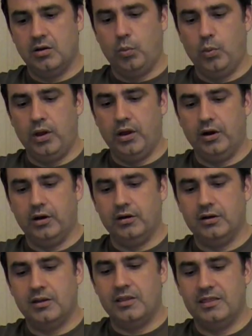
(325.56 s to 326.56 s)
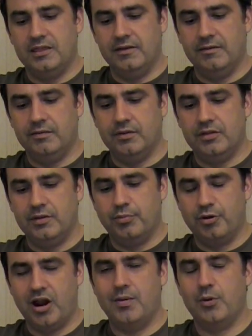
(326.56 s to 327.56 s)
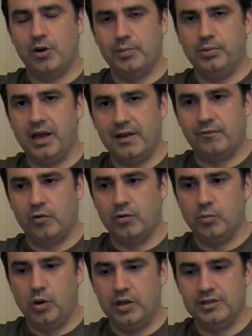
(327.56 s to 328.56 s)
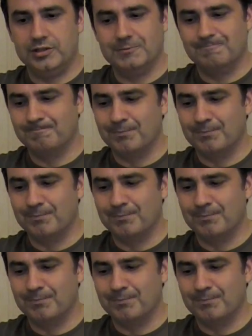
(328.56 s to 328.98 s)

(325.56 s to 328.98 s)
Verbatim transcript: where the primary platform was